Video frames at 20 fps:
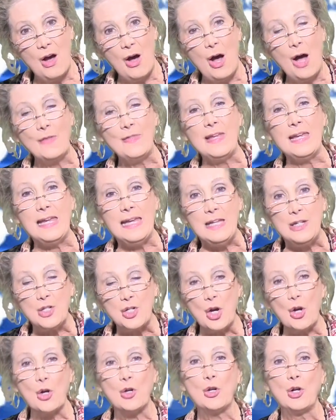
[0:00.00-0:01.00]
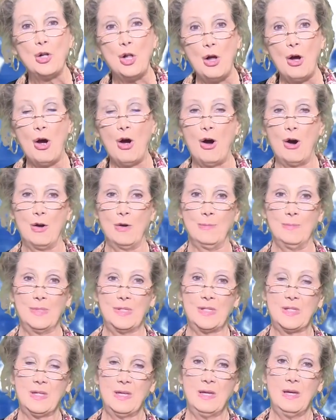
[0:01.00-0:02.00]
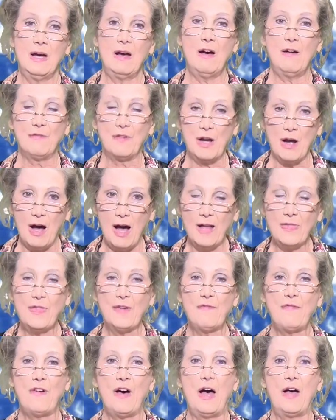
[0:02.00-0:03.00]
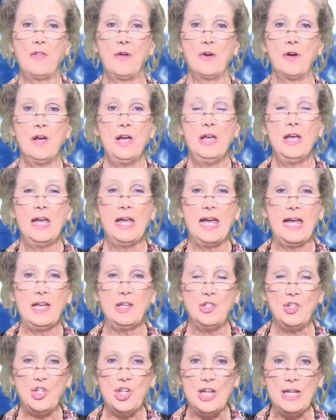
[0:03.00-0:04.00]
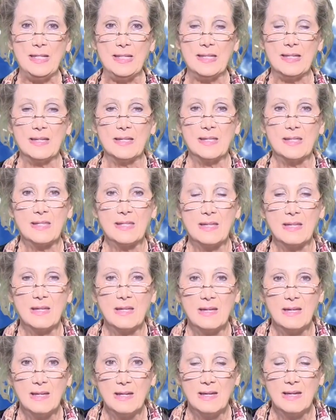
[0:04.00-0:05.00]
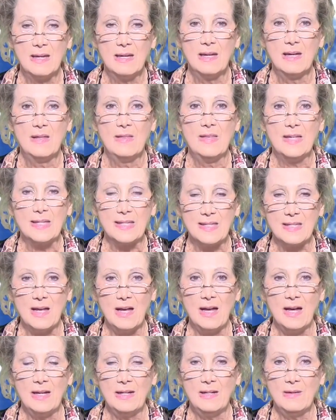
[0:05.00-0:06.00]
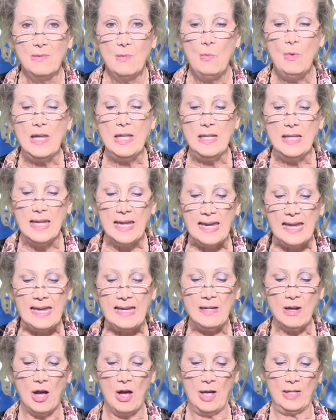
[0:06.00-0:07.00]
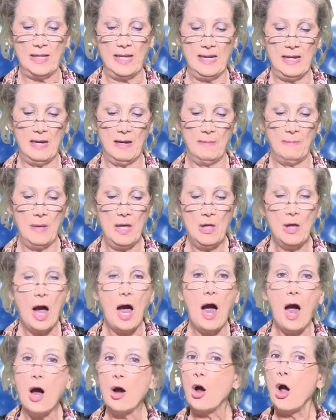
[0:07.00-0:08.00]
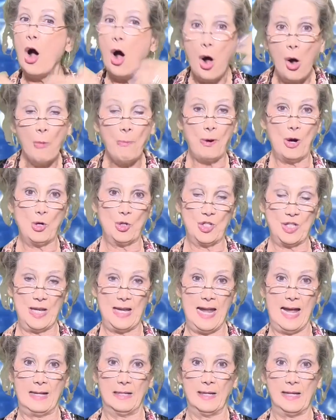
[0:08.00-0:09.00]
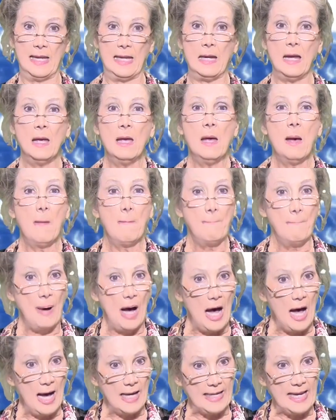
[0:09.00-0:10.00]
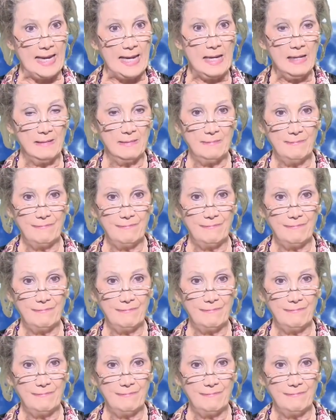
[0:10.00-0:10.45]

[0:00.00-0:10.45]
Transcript: on the eternal arms of God the Father and Jesus the Son. We lean on Him, our whole personality, body,